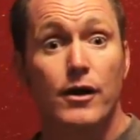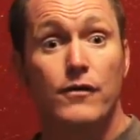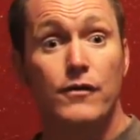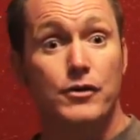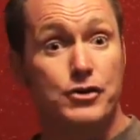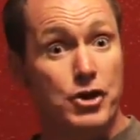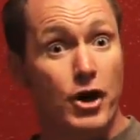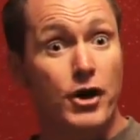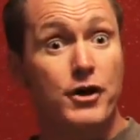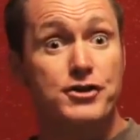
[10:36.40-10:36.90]
The
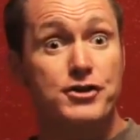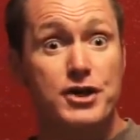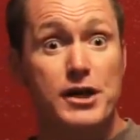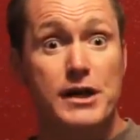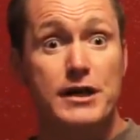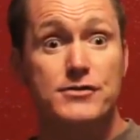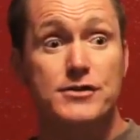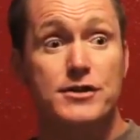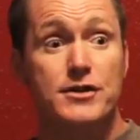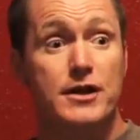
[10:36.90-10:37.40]
church
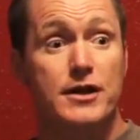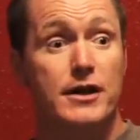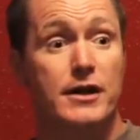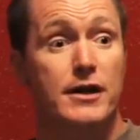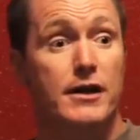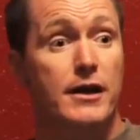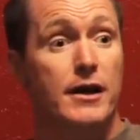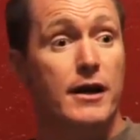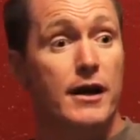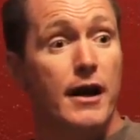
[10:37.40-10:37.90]
is.
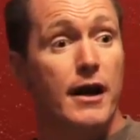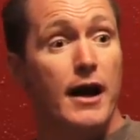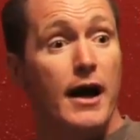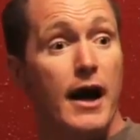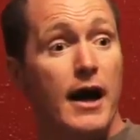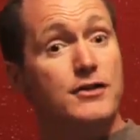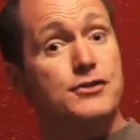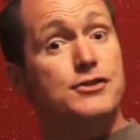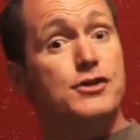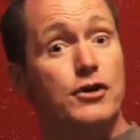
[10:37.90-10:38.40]

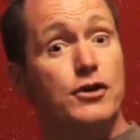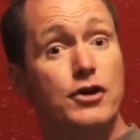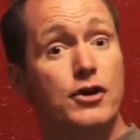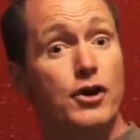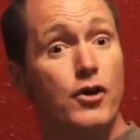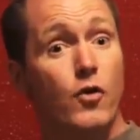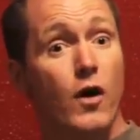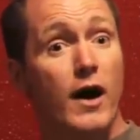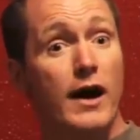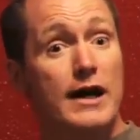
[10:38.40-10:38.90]
And so you
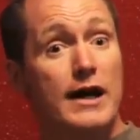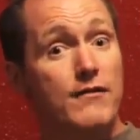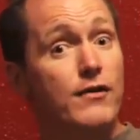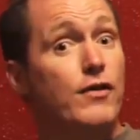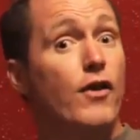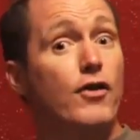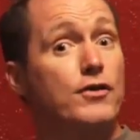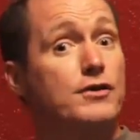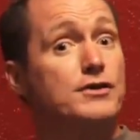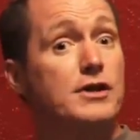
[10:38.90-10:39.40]
know what? Even
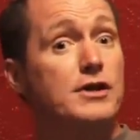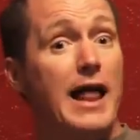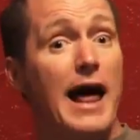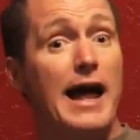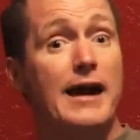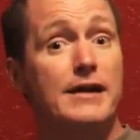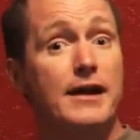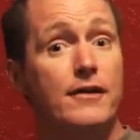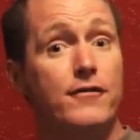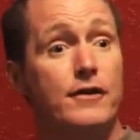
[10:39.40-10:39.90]
though there's a
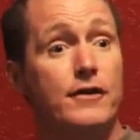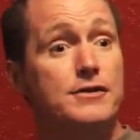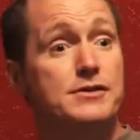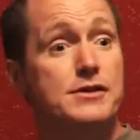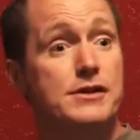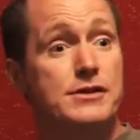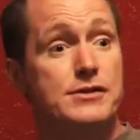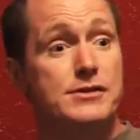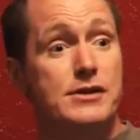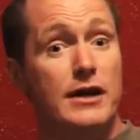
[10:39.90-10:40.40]
lot of
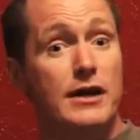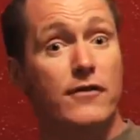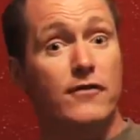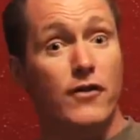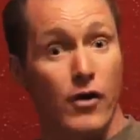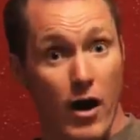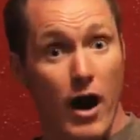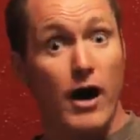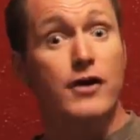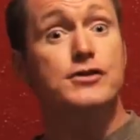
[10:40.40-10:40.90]
differences,
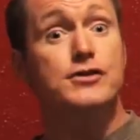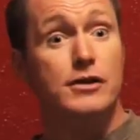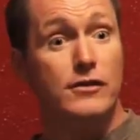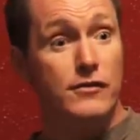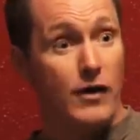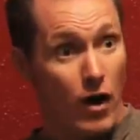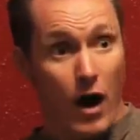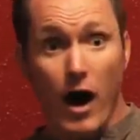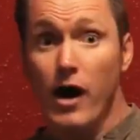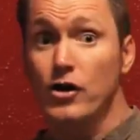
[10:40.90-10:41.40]
there are
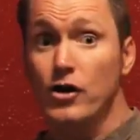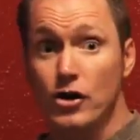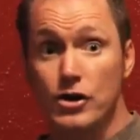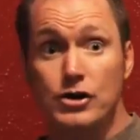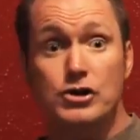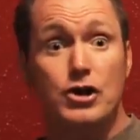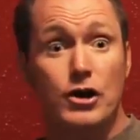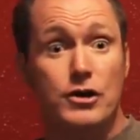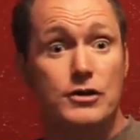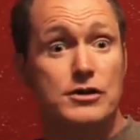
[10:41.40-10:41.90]
there are
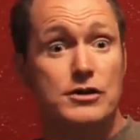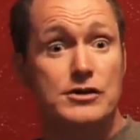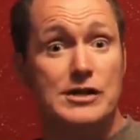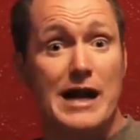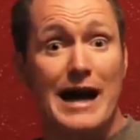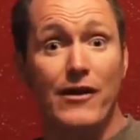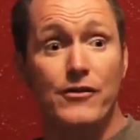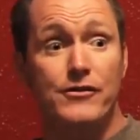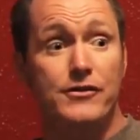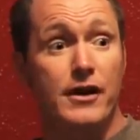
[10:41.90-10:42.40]
good churches
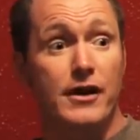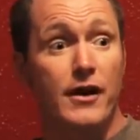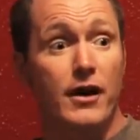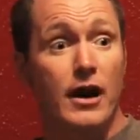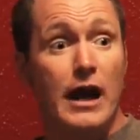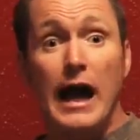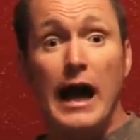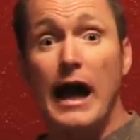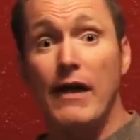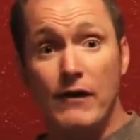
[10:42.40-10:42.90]
out
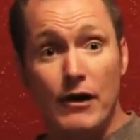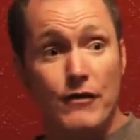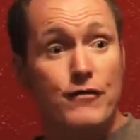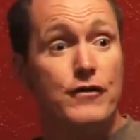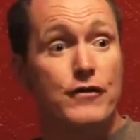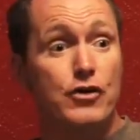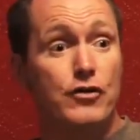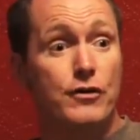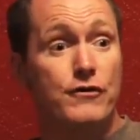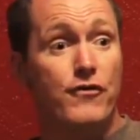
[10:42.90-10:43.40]
there, and they're
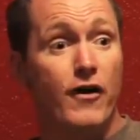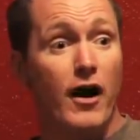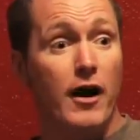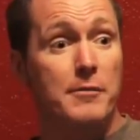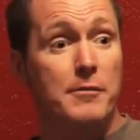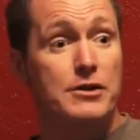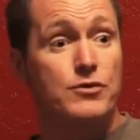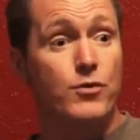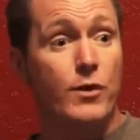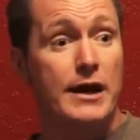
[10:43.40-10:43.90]
few and far
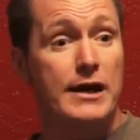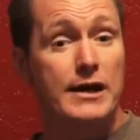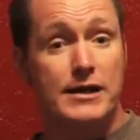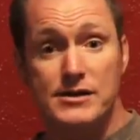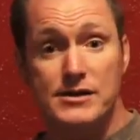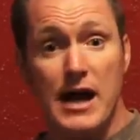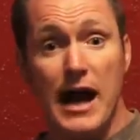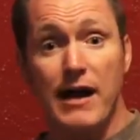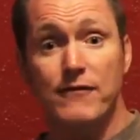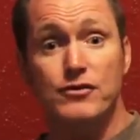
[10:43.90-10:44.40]
between.
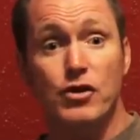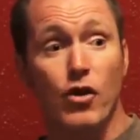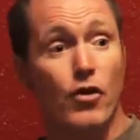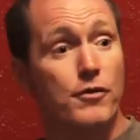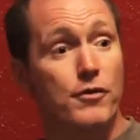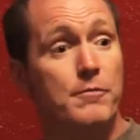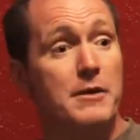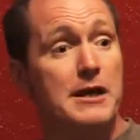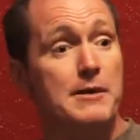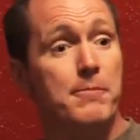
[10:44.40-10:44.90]
As I've
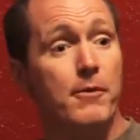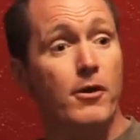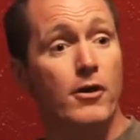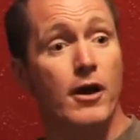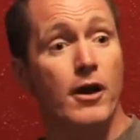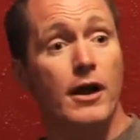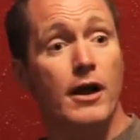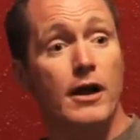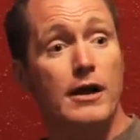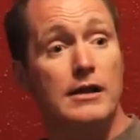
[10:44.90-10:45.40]
told people
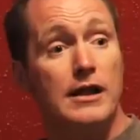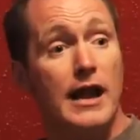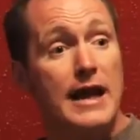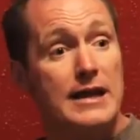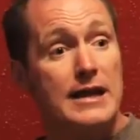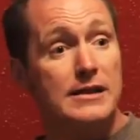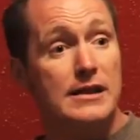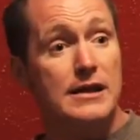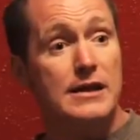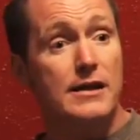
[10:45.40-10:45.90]

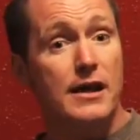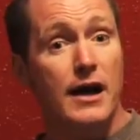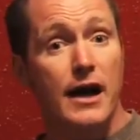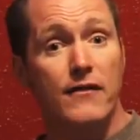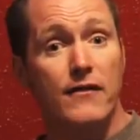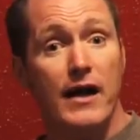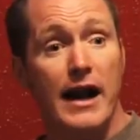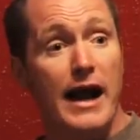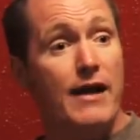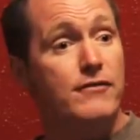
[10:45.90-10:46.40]
lately
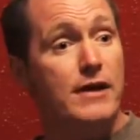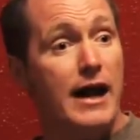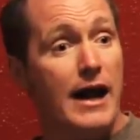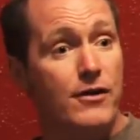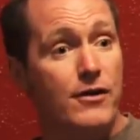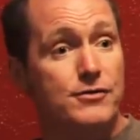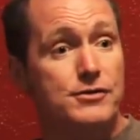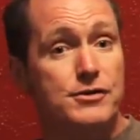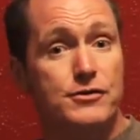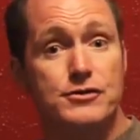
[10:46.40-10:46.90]
that I've
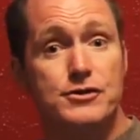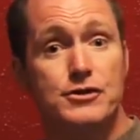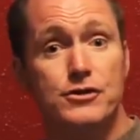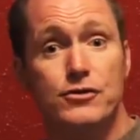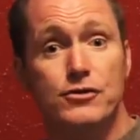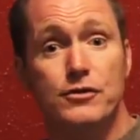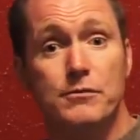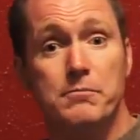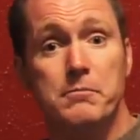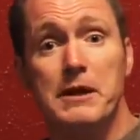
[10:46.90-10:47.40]
counseled
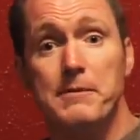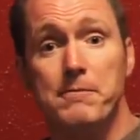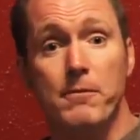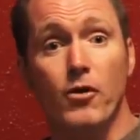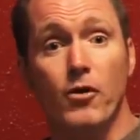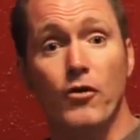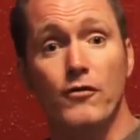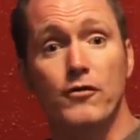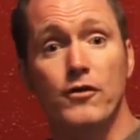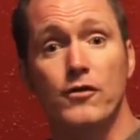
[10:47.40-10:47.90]
to, and
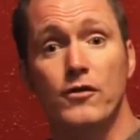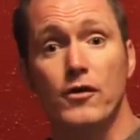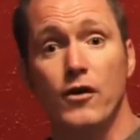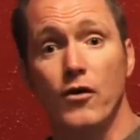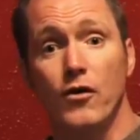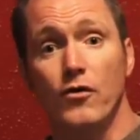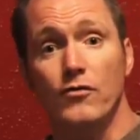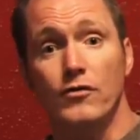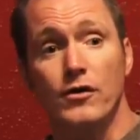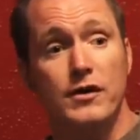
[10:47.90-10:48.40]
people over the,
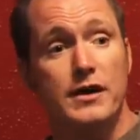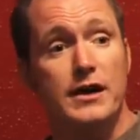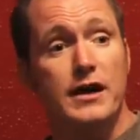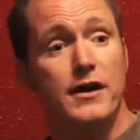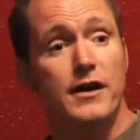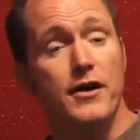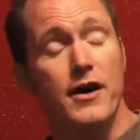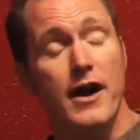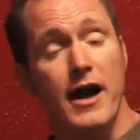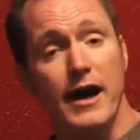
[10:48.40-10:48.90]
over the
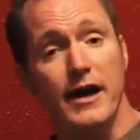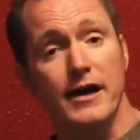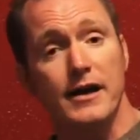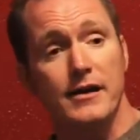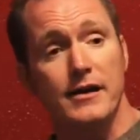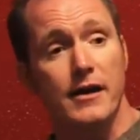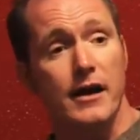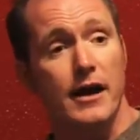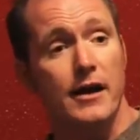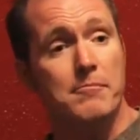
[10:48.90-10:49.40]
internet
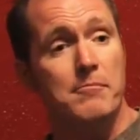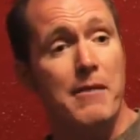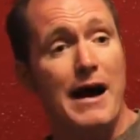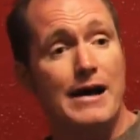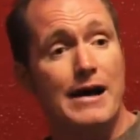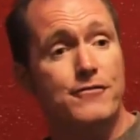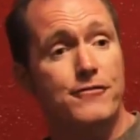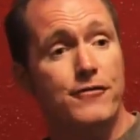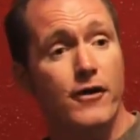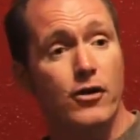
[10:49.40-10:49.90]
and, and
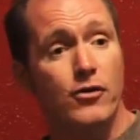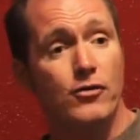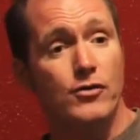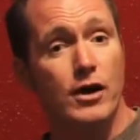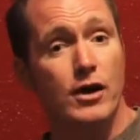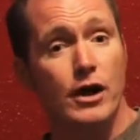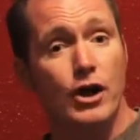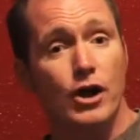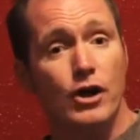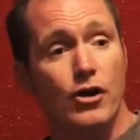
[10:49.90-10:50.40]
by
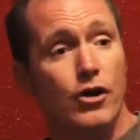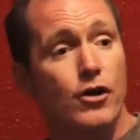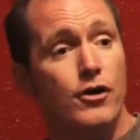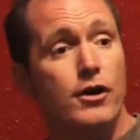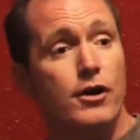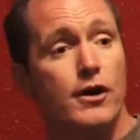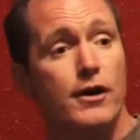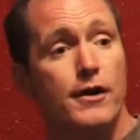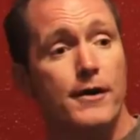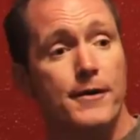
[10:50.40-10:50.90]
phone,
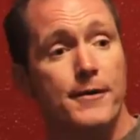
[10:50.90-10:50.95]
look,